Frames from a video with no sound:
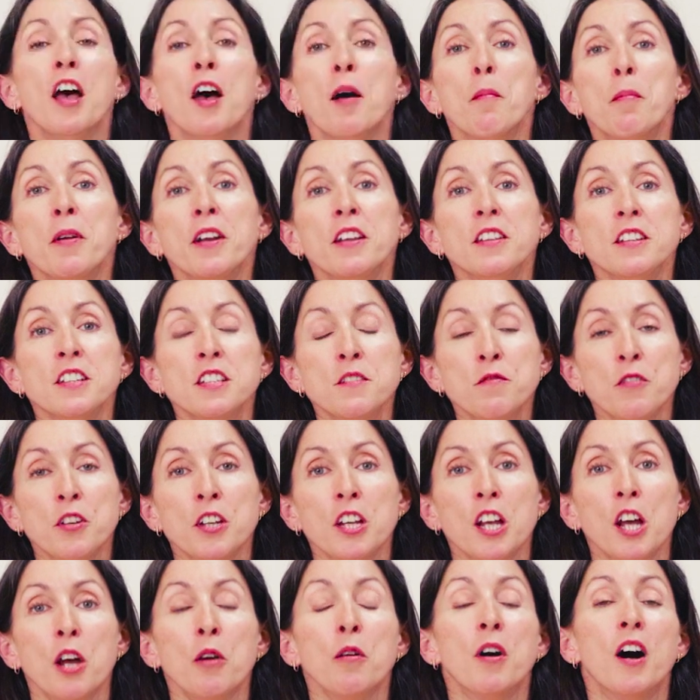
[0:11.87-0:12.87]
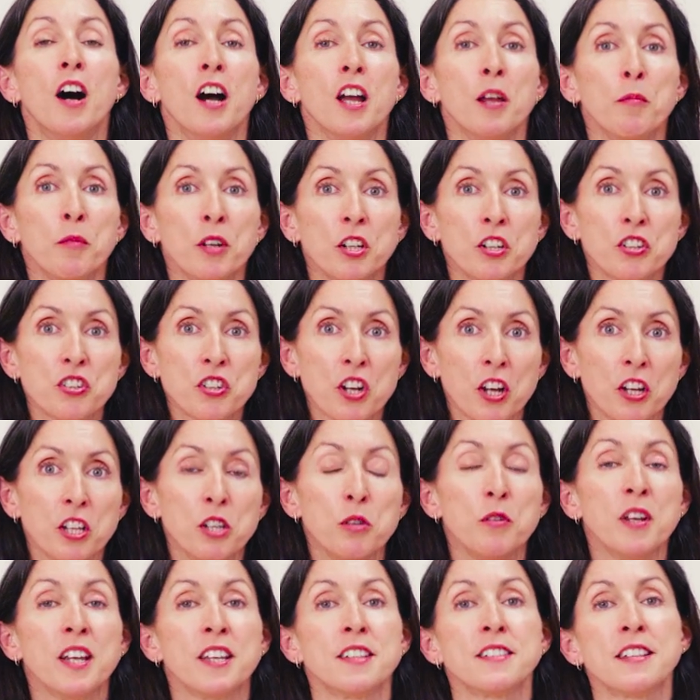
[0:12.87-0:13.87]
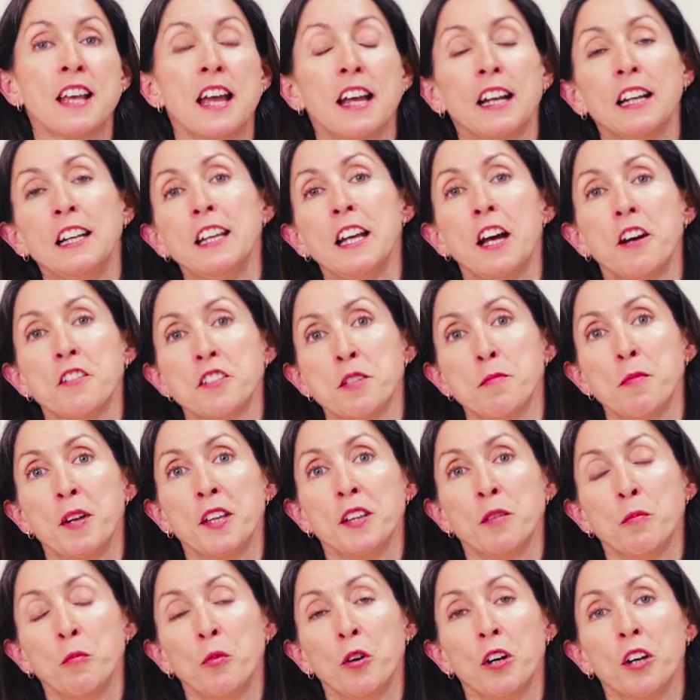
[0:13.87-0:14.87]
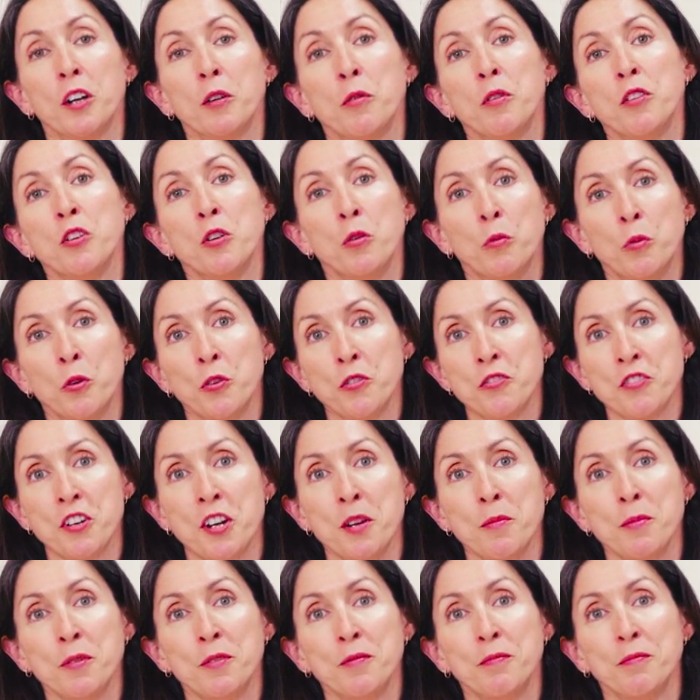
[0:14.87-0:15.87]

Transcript: But in this video, I am going to show you exactly how to make them work with your wardrobe.